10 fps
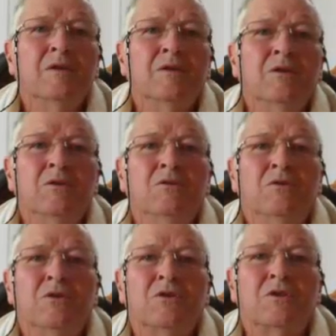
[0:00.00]
You
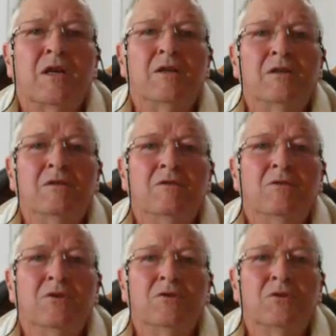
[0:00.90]
nor your son
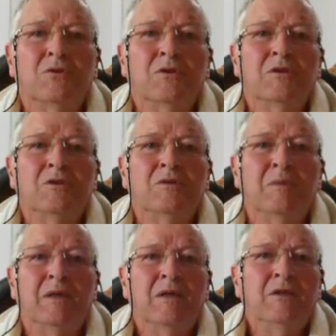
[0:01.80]
nor your daughter, your
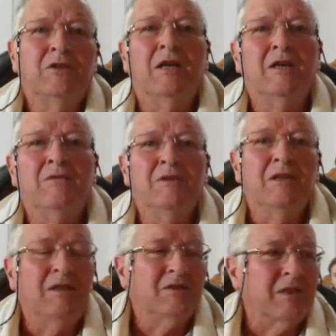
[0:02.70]
man, you can't even
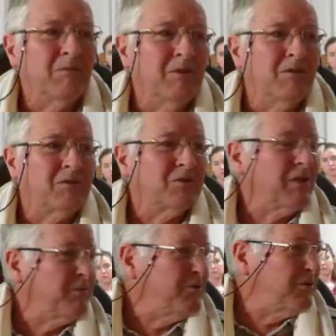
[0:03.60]
get someone else to
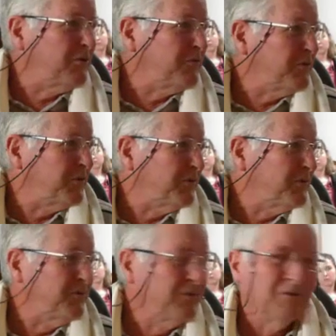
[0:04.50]
substitute for
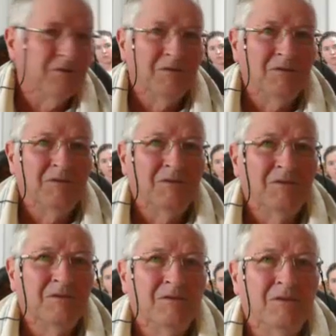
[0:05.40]
you.
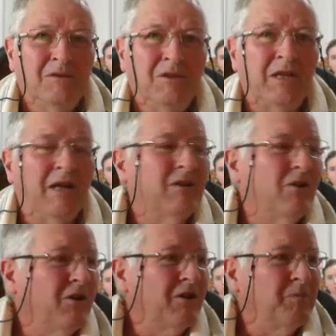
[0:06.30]
You can't
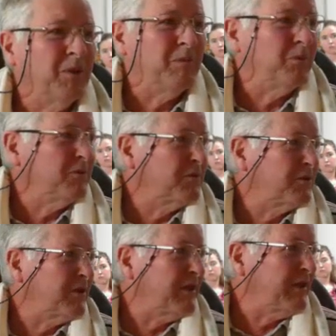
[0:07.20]
hire people
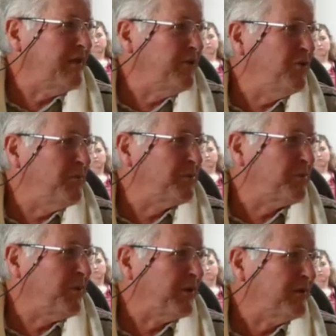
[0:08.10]
to take over your
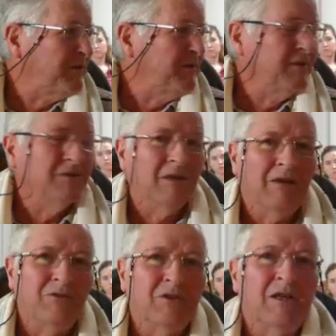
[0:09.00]
spot.
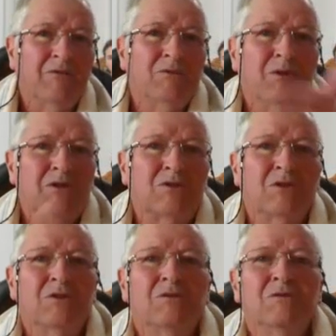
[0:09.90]
They've got to have the rest
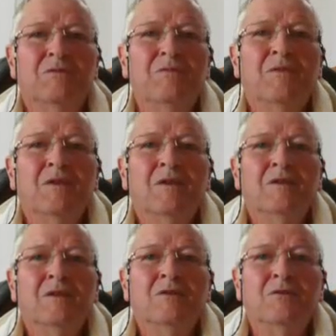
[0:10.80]
too.
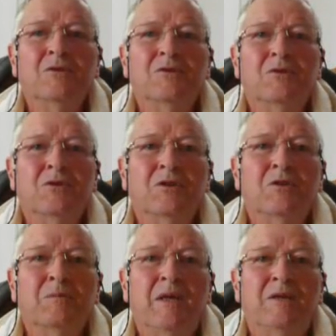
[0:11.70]
Nor your daughter,
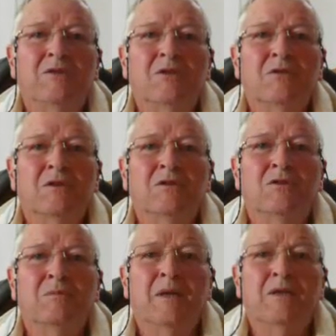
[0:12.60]
your manservant and
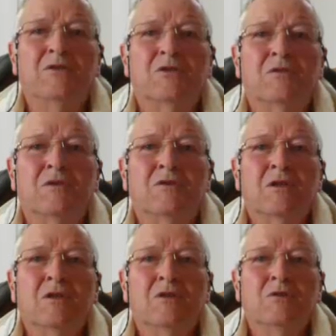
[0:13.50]
your
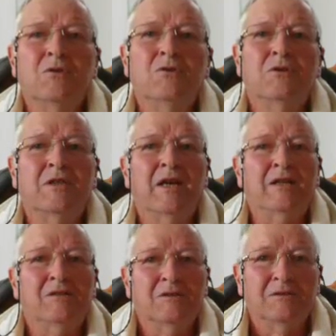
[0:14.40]
maidservants, nor your
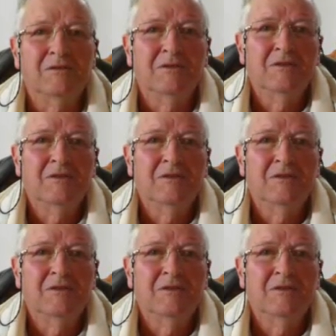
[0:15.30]
cattle,